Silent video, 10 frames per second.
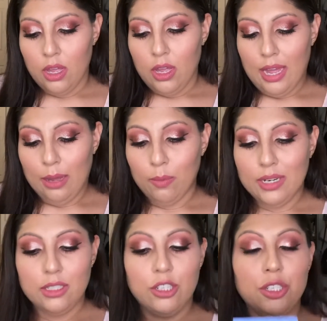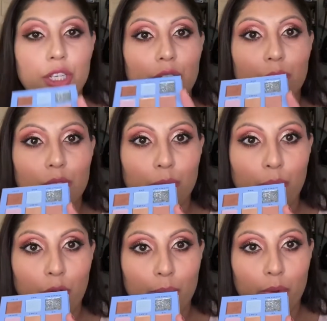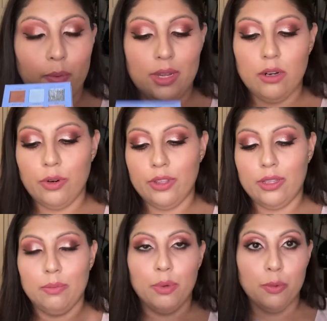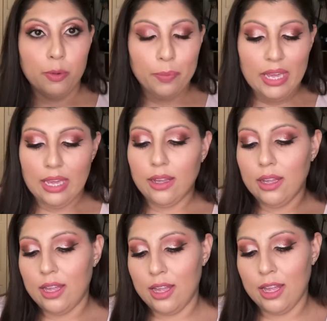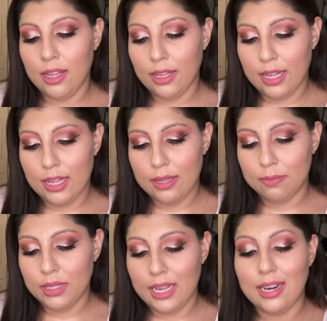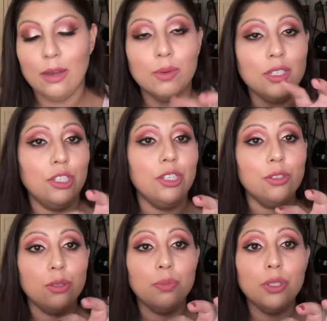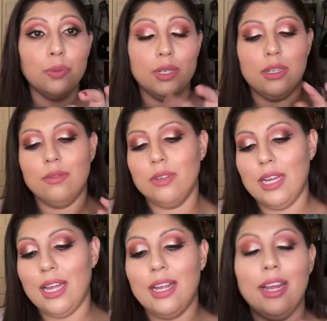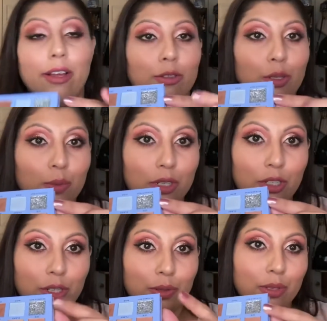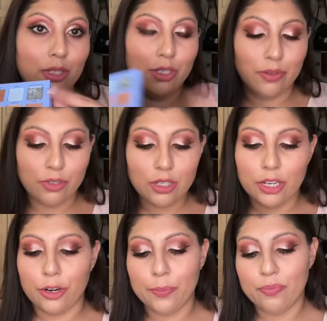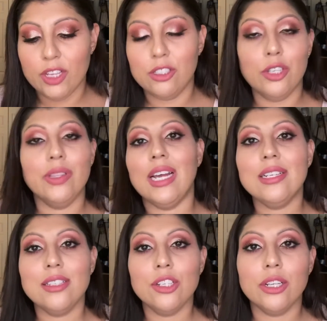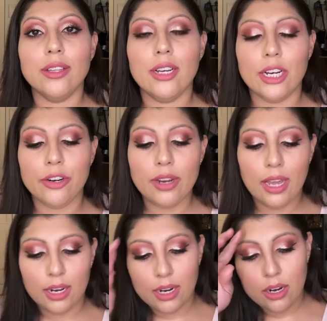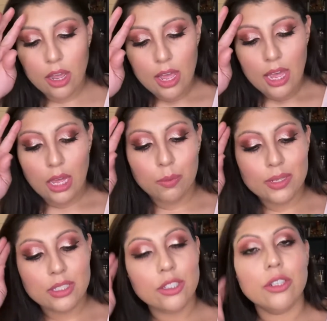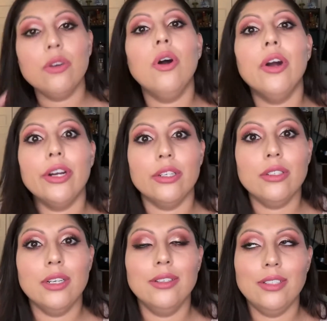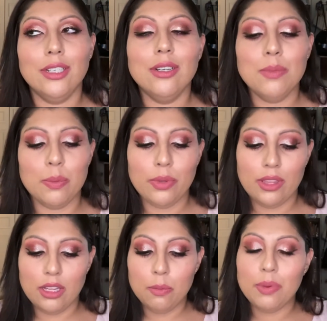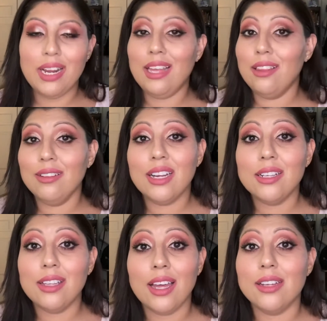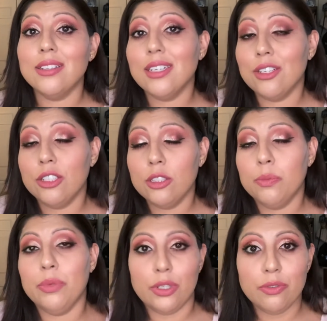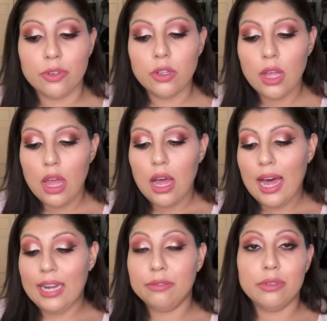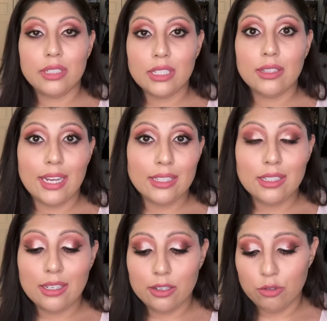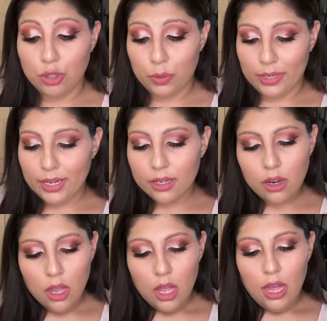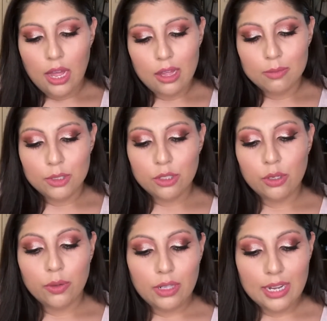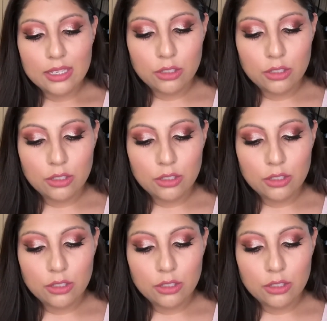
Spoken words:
I wanted to use the purple one, or the purple pink, and I wanted to use the blue one, and I also wanted to use the silver glitter. So that is the look that I created. It was a little hard to come up with it, but I think that at the end it looked beautiful. I really liked it and enjoyed it. So let's